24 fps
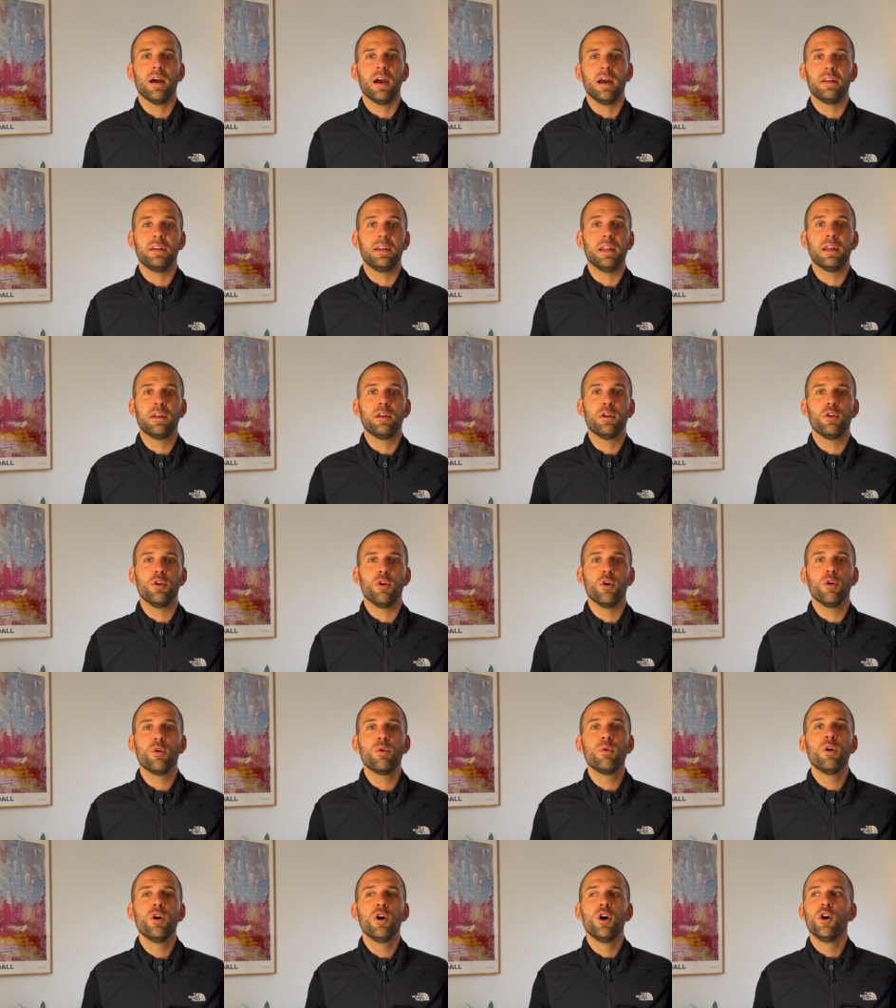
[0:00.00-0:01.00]
I didn't
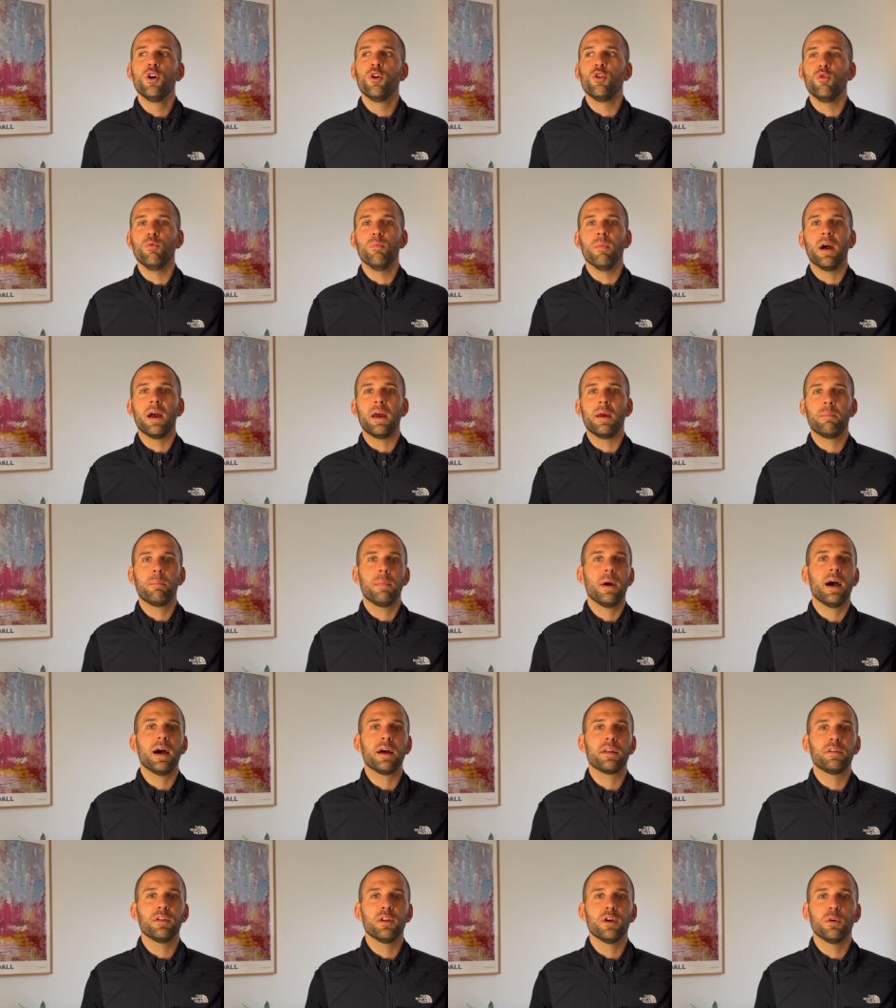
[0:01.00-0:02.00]
know who my
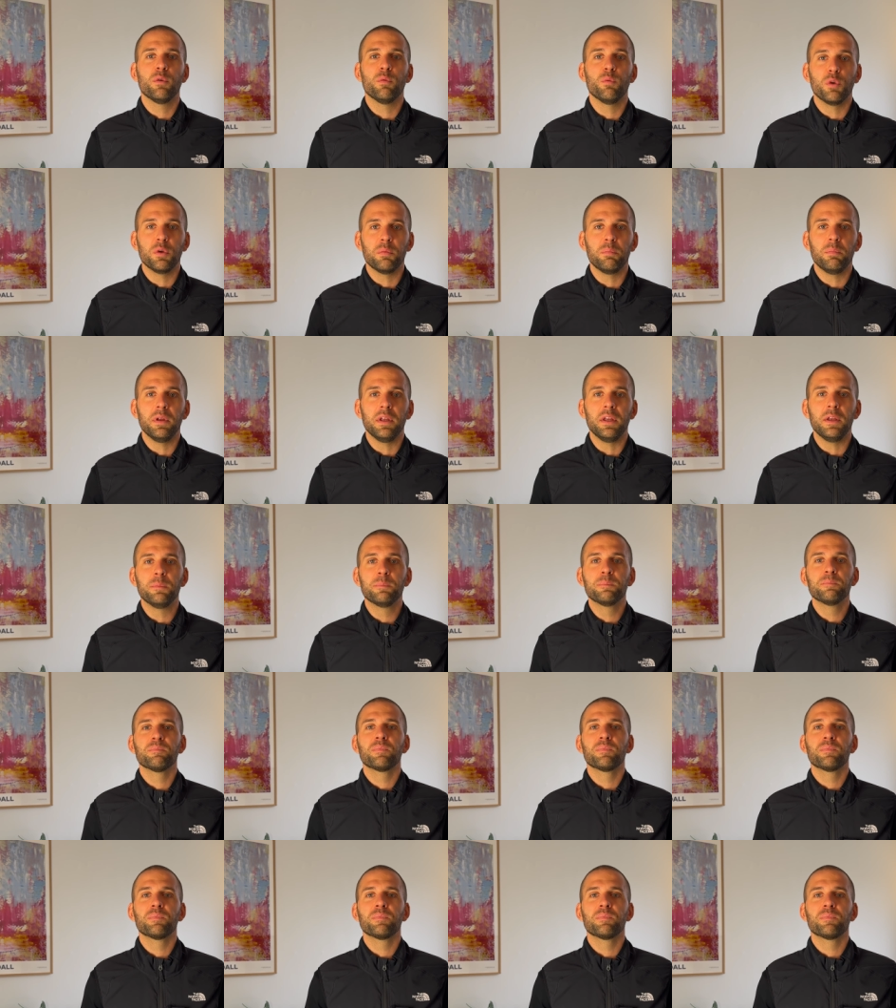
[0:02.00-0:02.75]
partner would be.